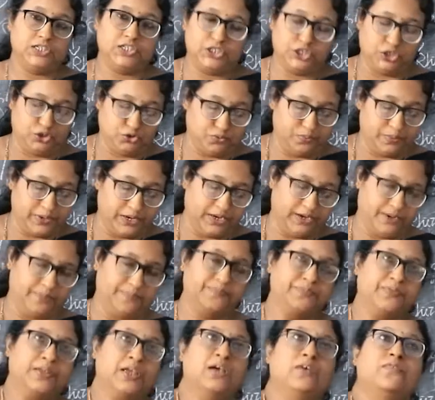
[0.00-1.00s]

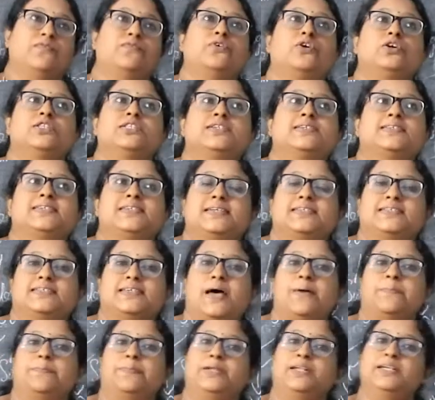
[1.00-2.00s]
tuber. For this
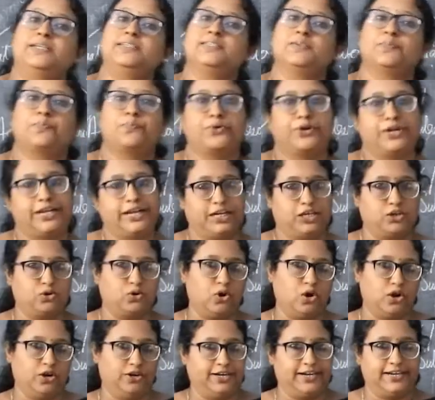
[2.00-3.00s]
example is potato,
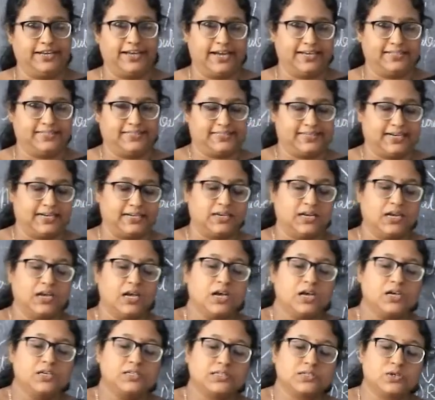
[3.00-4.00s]
already I said.
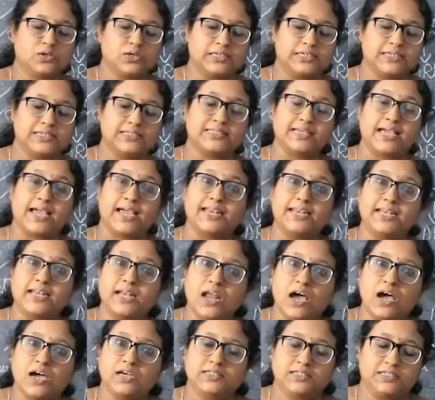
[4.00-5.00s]
So it is
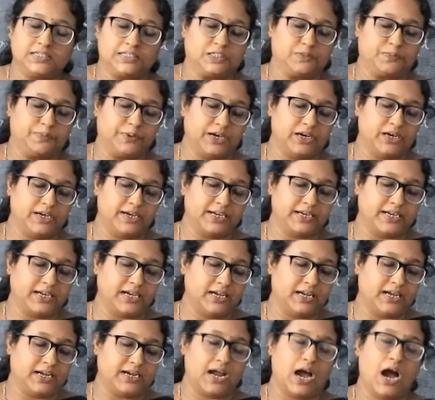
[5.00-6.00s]
enlarged
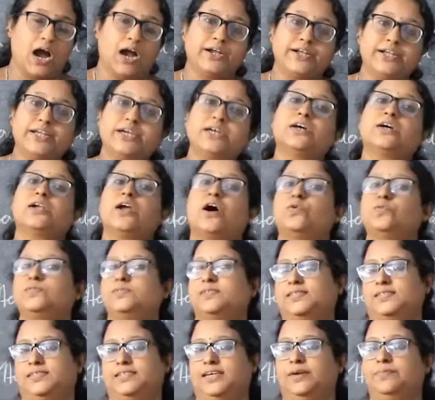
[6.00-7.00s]
spherical and underground
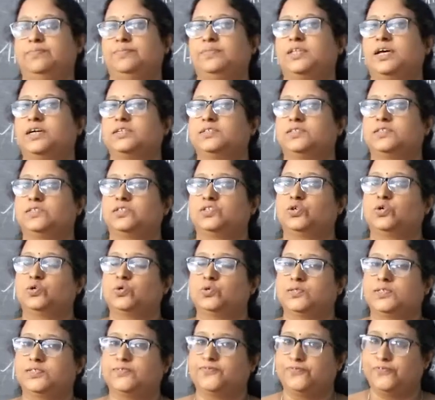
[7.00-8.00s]
stem that
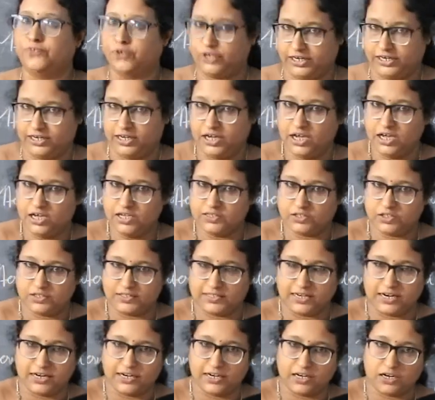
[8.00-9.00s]
stores food. So it's
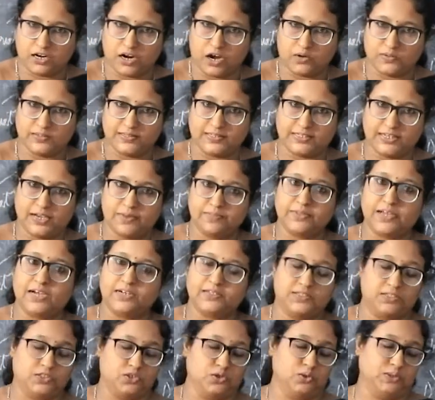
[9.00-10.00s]
an underground stem
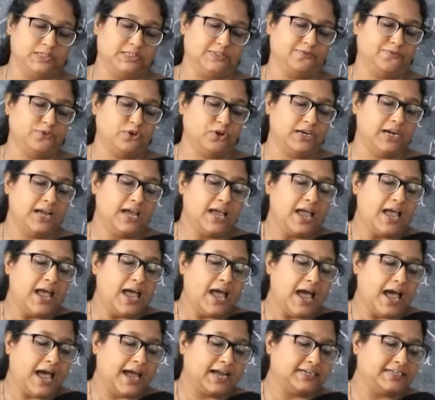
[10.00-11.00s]
that stores food
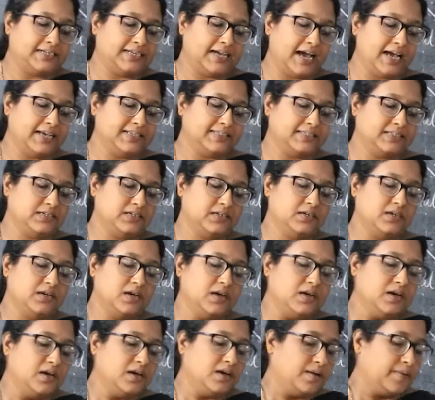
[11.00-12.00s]
and has a
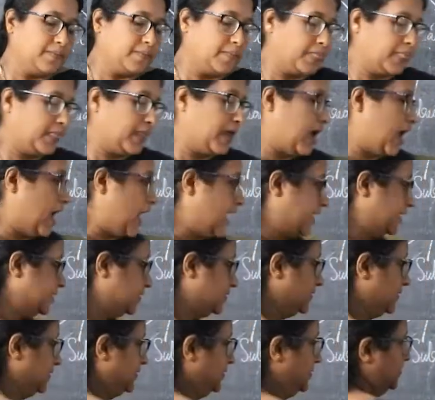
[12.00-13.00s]

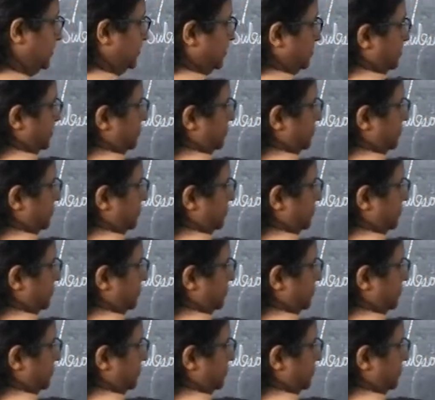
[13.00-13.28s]
eyes.